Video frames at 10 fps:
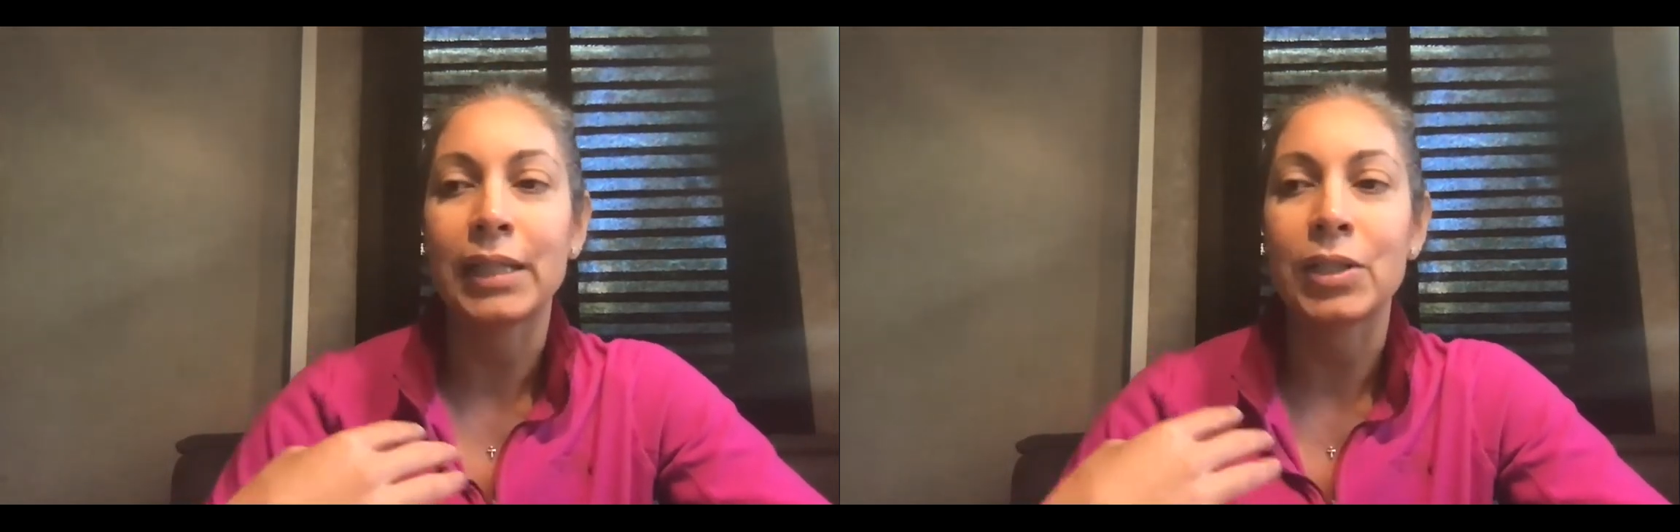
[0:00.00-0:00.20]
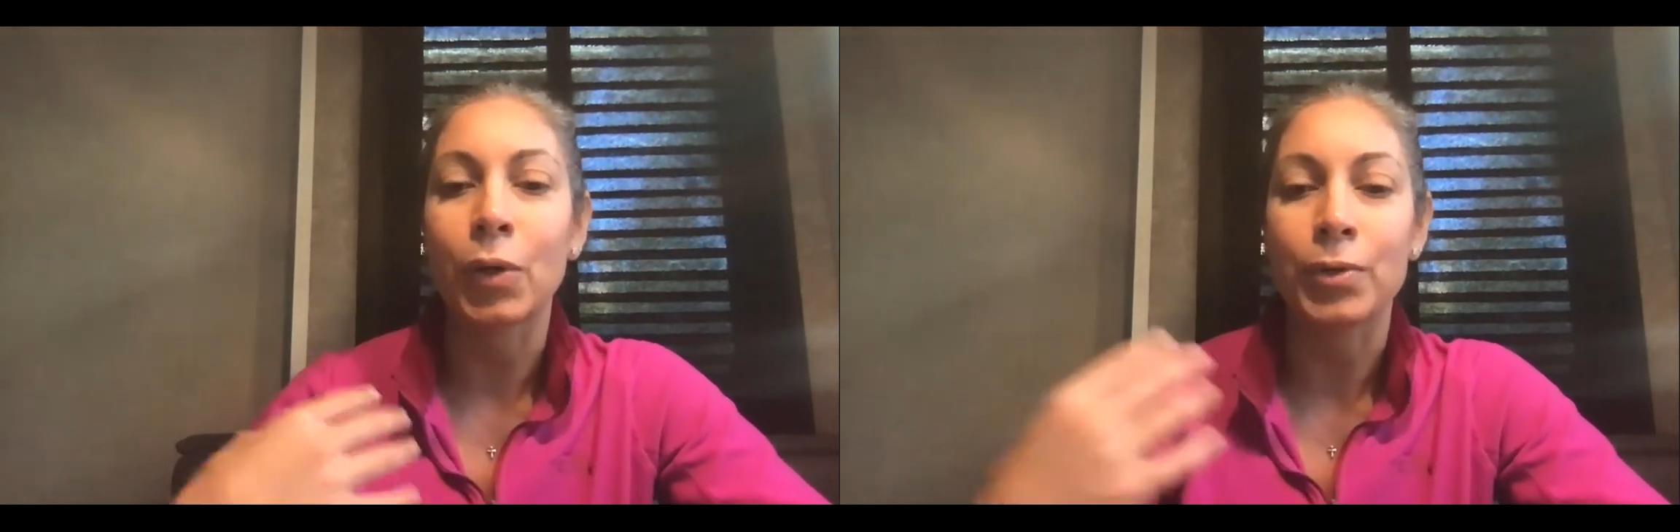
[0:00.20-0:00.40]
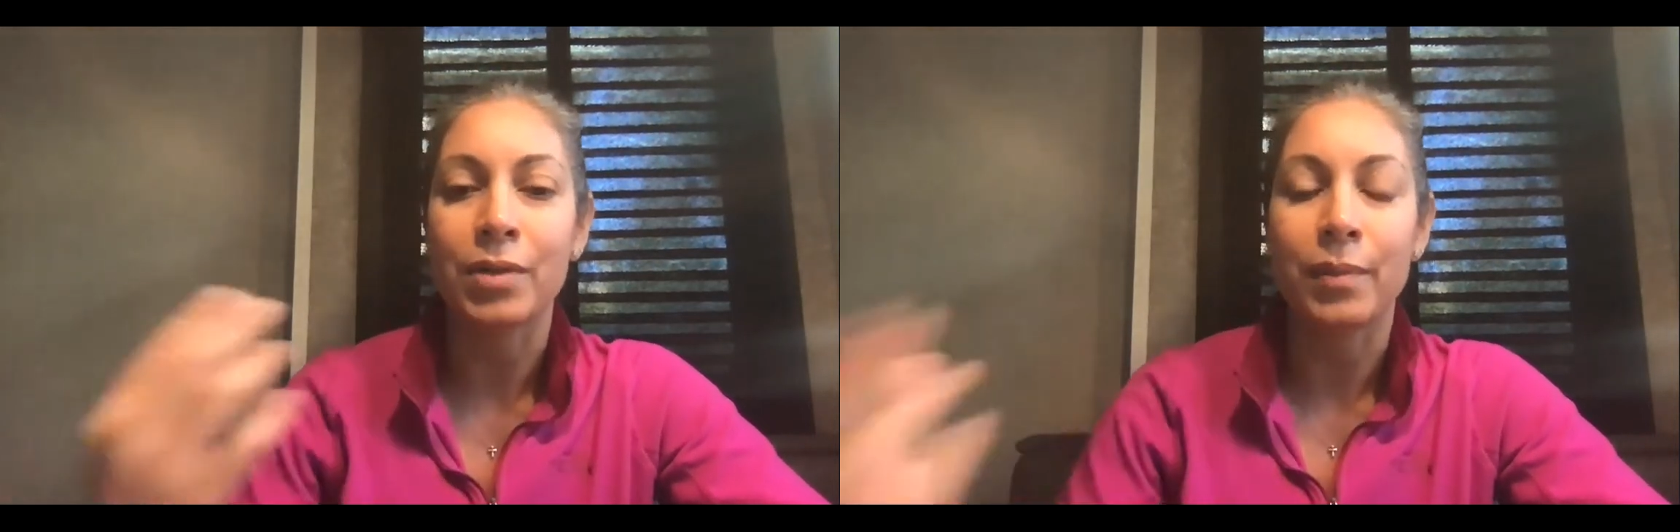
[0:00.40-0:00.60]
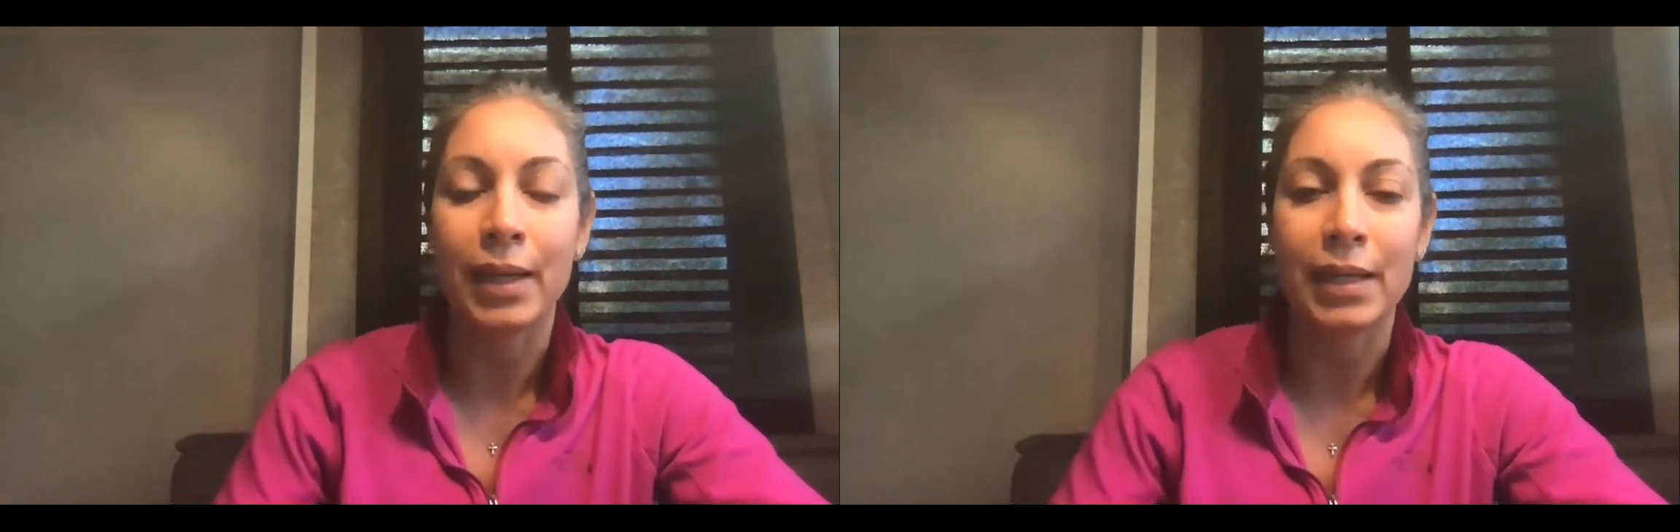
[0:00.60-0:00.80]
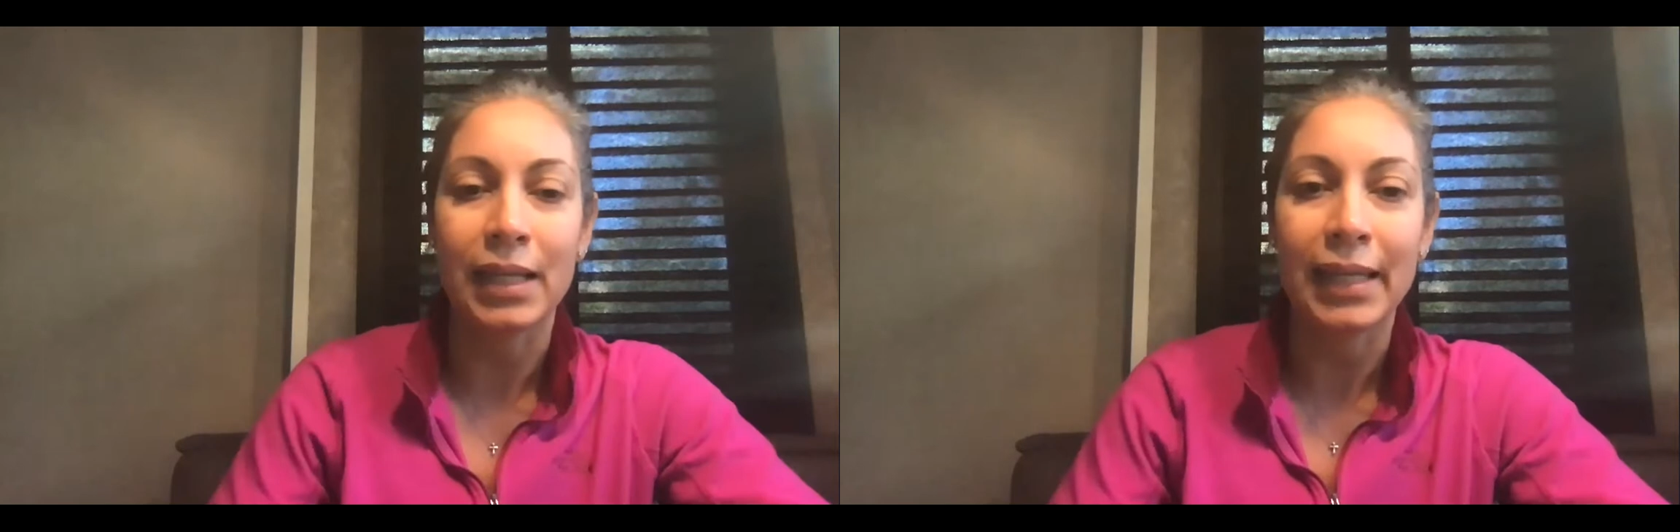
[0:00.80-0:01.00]
to ultimate
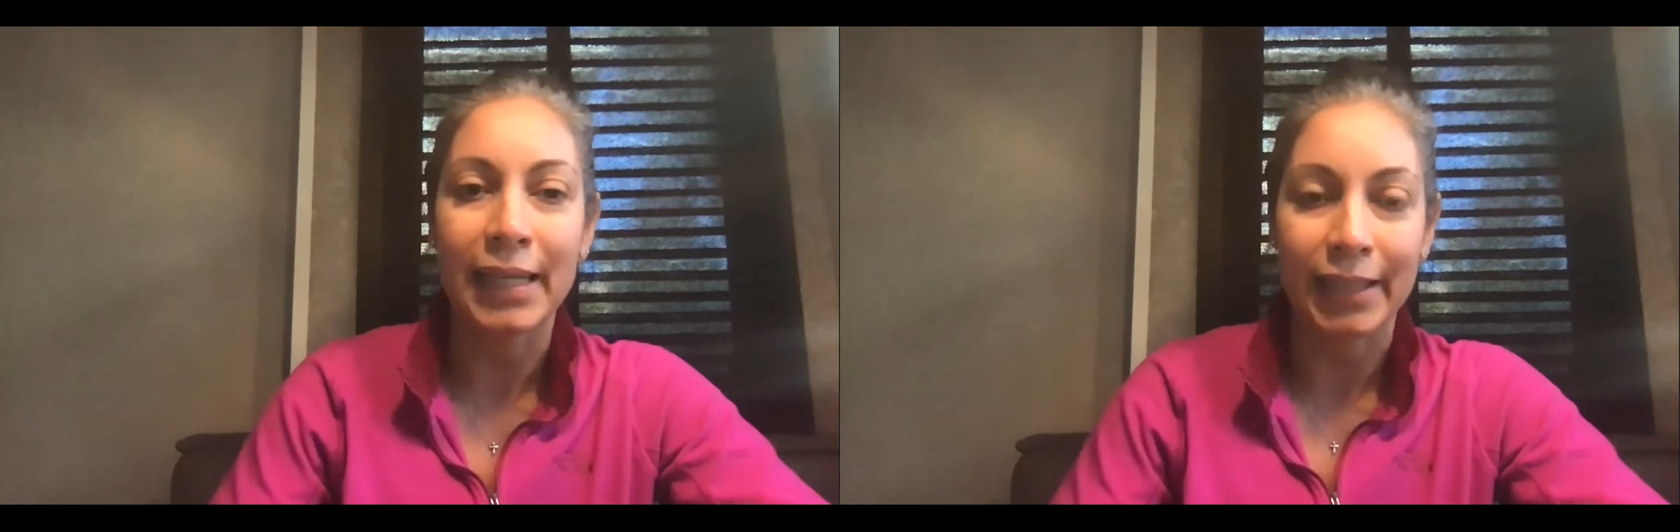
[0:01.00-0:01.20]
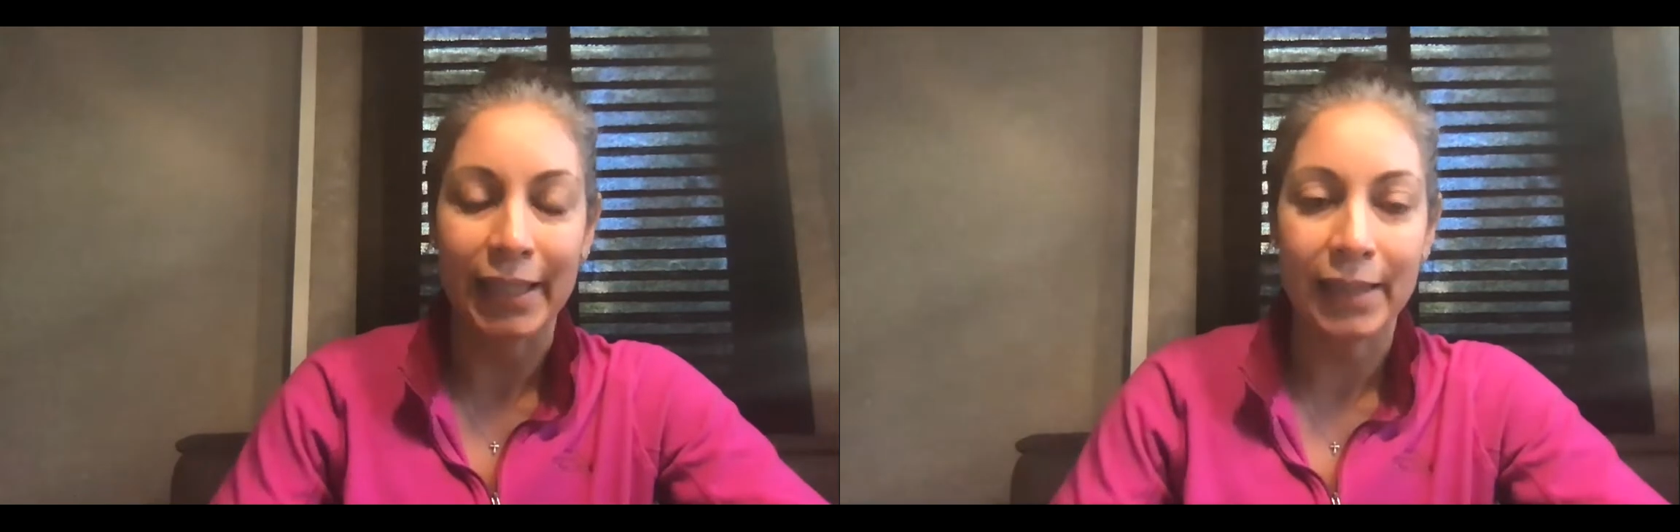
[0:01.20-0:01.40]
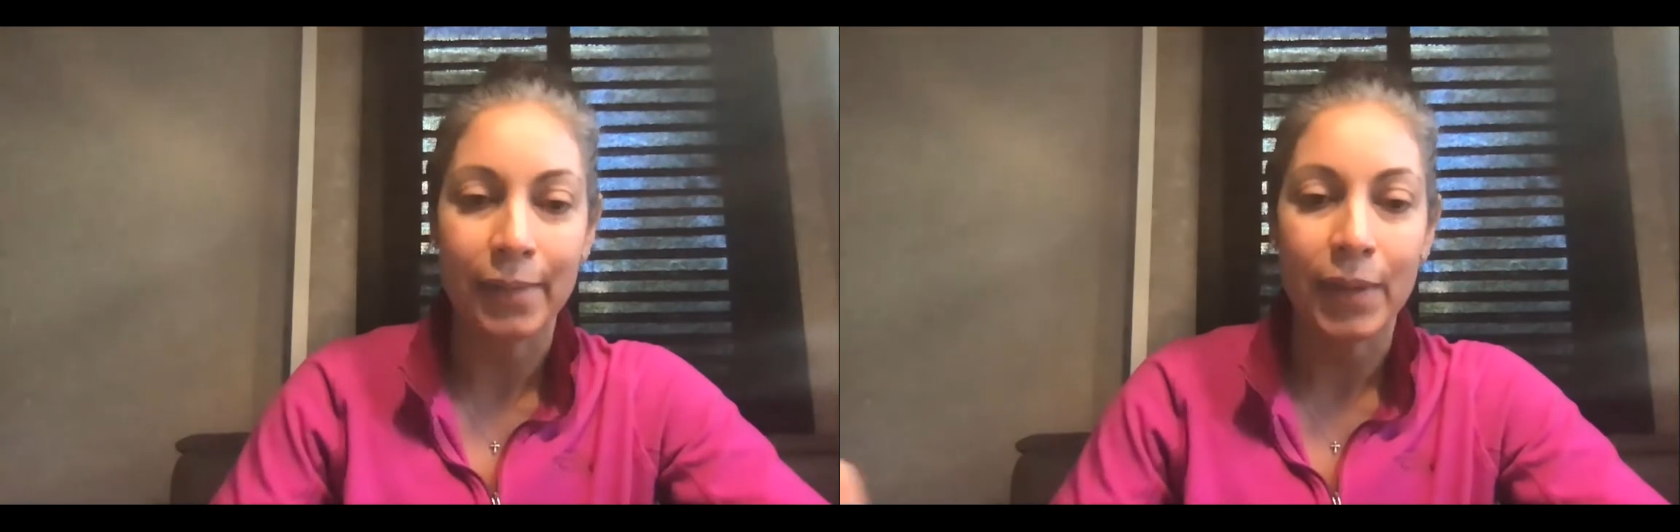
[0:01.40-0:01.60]
healing.